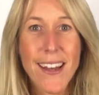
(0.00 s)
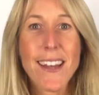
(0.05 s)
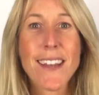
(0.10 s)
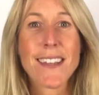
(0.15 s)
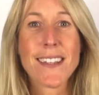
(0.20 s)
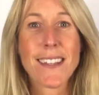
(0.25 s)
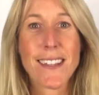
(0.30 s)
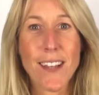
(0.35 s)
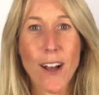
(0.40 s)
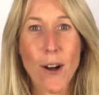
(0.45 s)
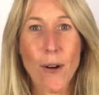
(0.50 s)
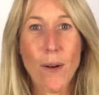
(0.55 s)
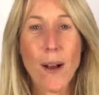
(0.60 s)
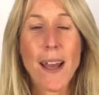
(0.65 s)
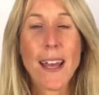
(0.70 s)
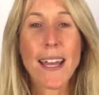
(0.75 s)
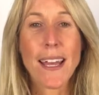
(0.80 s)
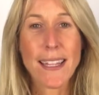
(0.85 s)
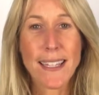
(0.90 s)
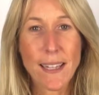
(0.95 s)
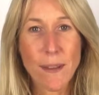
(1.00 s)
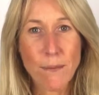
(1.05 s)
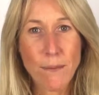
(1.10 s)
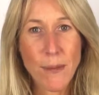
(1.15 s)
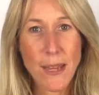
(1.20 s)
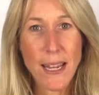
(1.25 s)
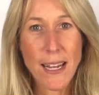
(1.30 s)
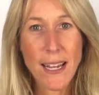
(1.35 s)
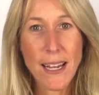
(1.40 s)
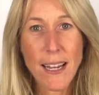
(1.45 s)
So it's
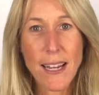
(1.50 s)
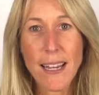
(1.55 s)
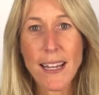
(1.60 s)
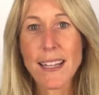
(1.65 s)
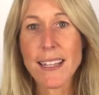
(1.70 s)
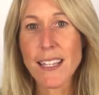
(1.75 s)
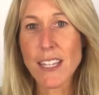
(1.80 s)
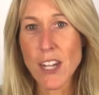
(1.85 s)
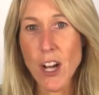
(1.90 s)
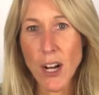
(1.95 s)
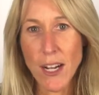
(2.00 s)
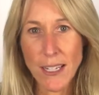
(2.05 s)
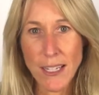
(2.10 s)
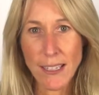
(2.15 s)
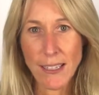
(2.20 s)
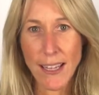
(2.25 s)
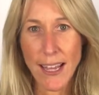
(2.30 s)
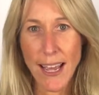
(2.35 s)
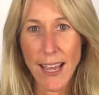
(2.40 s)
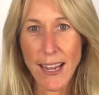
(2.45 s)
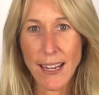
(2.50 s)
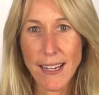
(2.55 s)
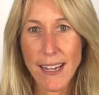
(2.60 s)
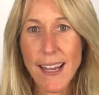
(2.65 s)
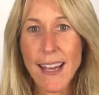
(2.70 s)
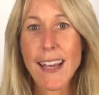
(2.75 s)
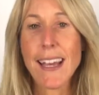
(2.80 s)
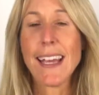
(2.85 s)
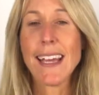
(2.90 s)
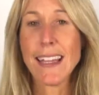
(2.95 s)
immediate, it's not delayed
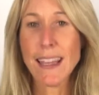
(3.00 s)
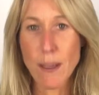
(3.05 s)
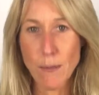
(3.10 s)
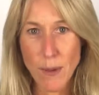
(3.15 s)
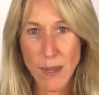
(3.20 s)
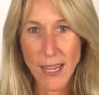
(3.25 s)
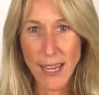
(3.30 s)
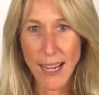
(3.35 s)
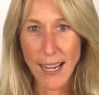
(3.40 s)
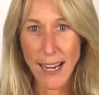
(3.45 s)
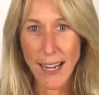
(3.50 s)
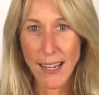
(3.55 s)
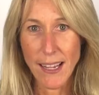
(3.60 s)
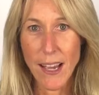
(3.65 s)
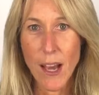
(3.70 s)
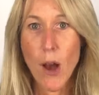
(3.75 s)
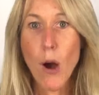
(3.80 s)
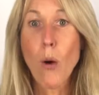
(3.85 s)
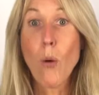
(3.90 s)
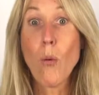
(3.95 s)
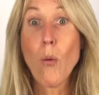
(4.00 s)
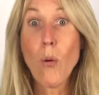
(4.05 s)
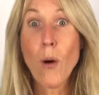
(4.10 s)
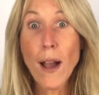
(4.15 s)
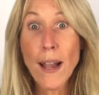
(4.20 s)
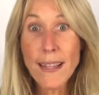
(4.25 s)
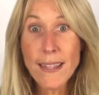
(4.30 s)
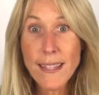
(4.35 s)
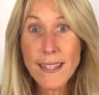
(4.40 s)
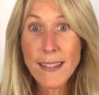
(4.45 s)
in the beginning.
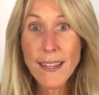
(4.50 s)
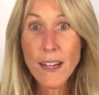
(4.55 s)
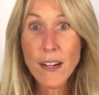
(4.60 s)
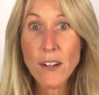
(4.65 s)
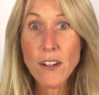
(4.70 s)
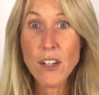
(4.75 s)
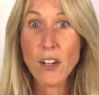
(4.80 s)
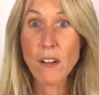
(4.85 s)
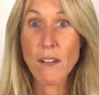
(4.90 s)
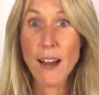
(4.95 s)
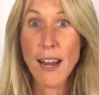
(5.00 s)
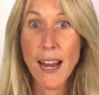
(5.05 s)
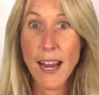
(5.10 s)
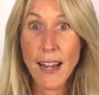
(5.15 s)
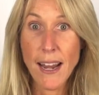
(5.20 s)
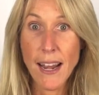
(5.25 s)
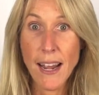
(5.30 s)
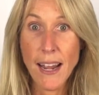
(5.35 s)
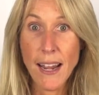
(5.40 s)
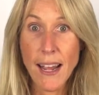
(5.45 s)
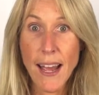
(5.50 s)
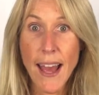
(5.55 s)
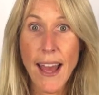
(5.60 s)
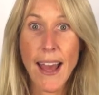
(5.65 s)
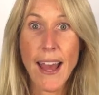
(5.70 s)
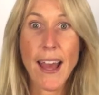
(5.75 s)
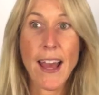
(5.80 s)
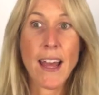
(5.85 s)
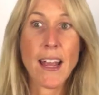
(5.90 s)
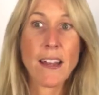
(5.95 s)
Once they're training
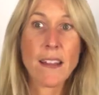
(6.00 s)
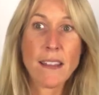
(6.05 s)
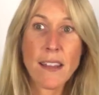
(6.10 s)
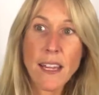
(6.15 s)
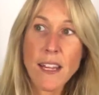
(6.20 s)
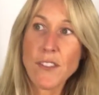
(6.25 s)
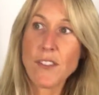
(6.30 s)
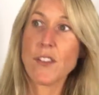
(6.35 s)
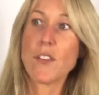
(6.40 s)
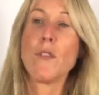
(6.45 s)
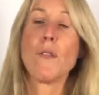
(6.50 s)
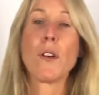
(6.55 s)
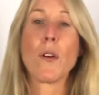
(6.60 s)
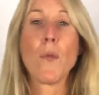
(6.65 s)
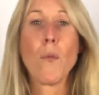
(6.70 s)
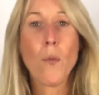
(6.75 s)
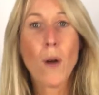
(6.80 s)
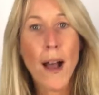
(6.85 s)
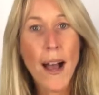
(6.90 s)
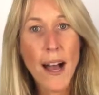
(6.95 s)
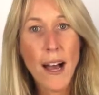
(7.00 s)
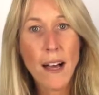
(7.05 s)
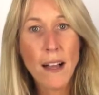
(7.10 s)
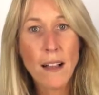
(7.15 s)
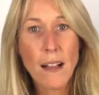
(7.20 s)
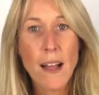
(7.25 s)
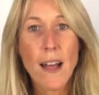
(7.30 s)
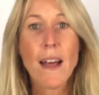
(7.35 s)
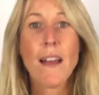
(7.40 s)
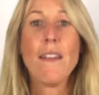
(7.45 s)
and things are going
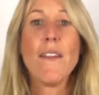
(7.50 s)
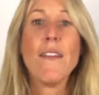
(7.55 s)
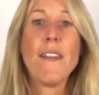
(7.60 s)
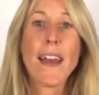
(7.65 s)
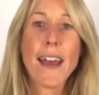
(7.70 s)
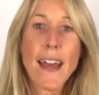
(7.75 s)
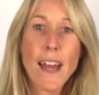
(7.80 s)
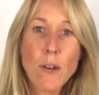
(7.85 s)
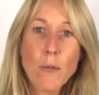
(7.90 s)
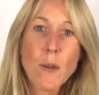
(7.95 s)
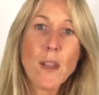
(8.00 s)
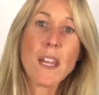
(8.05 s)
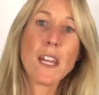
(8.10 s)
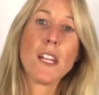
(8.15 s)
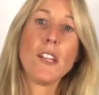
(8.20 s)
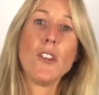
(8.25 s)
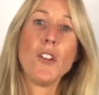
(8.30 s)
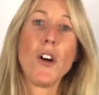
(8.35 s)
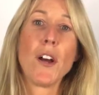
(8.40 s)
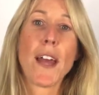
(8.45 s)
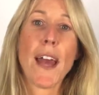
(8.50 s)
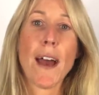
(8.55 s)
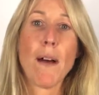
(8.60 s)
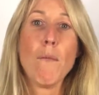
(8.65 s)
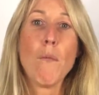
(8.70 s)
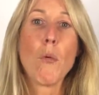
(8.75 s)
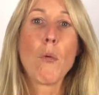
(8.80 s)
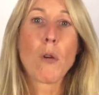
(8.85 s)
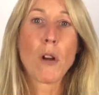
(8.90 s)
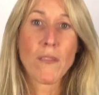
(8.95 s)
well, then we can look
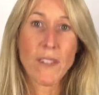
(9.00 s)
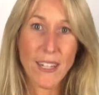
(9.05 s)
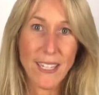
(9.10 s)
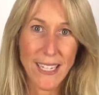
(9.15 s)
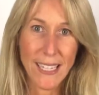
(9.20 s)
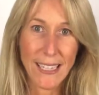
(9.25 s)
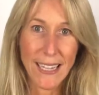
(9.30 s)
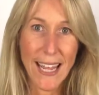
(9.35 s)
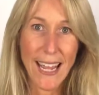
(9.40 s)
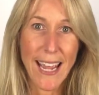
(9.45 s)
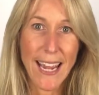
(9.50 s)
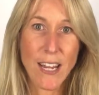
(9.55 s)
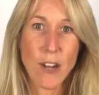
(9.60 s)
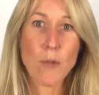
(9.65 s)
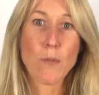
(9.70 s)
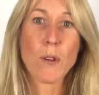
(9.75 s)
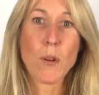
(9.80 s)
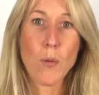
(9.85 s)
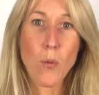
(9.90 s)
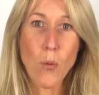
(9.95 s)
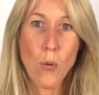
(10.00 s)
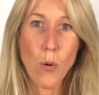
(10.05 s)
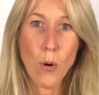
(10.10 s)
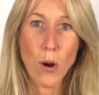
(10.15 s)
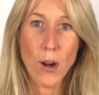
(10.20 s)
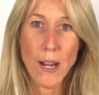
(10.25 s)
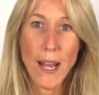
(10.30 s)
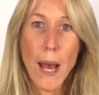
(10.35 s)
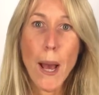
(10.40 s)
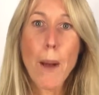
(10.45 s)
at more of a delayed
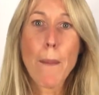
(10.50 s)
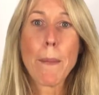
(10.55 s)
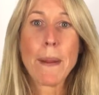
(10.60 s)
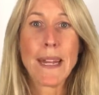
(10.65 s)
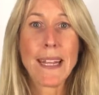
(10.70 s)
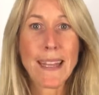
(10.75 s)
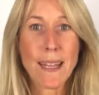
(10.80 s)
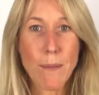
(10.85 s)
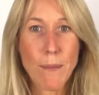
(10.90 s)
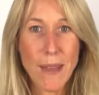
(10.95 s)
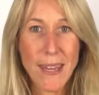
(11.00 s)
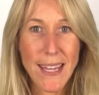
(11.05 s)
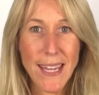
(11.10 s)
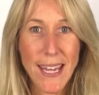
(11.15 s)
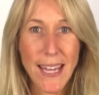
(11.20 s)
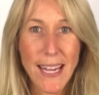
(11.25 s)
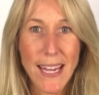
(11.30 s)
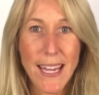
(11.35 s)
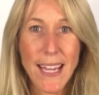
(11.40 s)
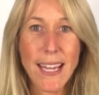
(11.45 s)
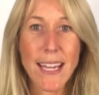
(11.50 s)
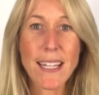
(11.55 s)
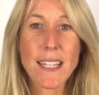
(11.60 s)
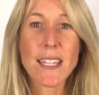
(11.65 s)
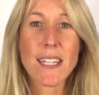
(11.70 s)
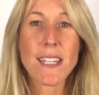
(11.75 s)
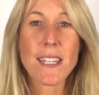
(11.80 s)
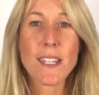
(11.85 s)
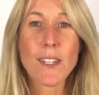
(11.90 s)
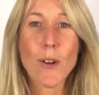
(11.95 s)
reward. But in the beginning,
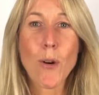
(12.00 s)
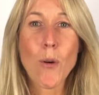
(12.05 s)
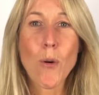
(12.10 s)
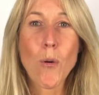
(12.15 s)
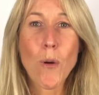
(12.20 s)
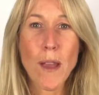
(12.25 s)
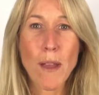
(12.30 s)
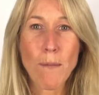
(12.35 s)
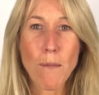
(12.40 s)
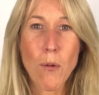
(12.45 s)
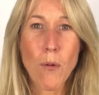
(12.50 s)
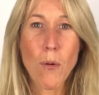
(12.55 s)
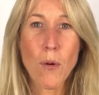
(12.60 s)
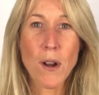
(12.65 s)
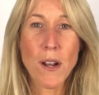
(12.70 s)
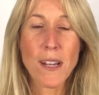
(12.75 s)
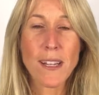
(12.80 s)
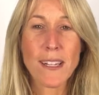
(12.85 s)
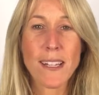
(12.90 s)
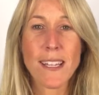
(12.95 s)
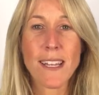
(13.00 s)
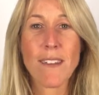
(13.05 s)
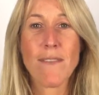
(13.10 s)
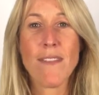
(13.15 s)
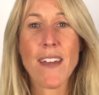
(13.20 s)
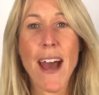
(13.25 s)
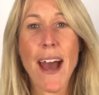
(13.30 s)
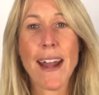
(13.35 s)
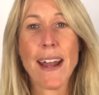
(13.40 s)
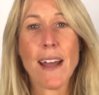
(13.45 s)
it's so important to give
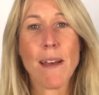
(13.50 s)
that